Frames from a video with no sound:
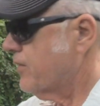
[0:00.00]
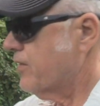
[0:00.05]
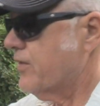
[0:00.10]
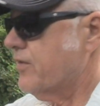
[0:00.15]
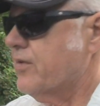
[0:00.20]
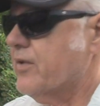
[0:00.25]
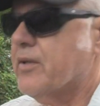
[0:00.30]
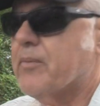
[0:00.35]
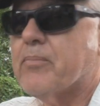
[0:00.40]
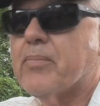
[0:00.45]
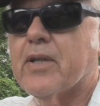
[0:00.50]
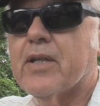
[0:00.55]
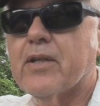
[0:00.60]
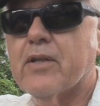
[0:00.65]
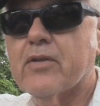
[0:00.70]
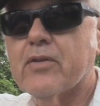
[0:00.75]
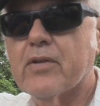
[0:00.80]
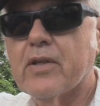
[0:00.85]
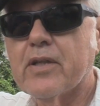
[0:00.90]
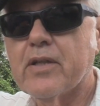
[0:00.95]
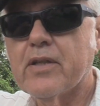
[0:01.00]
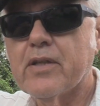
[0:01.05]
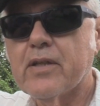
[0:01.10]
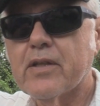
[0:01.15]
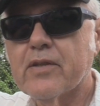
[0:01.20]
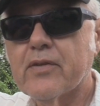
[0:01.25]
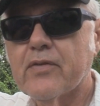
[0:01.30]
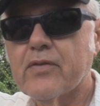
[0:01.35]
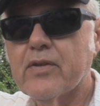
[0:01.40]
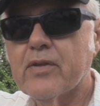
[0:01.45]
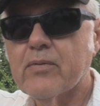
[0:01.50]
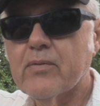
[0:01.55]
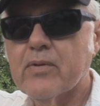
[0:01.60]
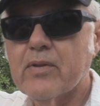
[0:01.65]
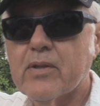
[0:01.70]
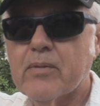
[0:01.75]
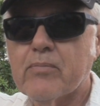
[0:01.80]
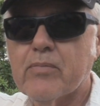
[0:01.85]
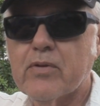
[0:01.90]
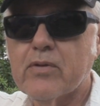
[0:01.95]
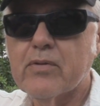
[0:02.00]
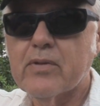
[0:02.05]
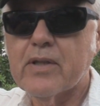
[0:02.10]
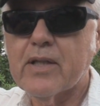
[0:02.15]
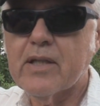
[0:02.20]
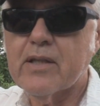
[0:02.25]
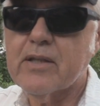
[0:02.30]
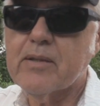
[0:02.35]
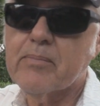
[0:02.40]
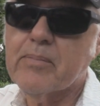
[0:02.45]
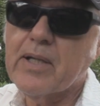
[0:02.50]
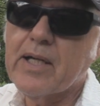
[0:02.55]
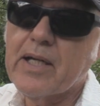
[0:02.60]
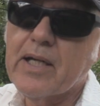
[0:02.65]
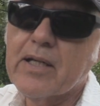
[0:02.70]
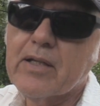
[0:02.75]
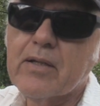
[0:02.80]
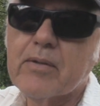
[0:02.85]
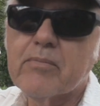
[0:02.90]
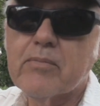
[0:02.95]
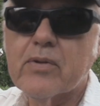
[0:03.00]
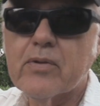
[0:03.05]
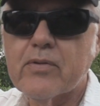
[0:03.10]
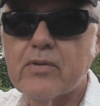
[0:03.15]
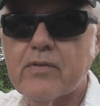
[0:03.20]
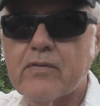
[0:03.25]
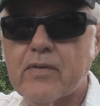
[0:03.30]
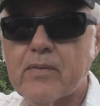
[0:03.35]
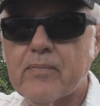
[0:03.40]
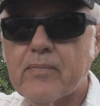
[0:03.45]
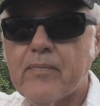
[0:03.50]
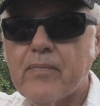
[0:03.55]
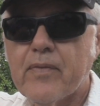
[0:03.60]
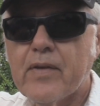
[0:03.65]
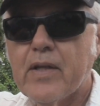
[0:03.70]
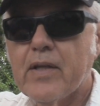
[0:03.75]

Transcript: as I said, penetrated. You can see where they blew it out the back on both of them.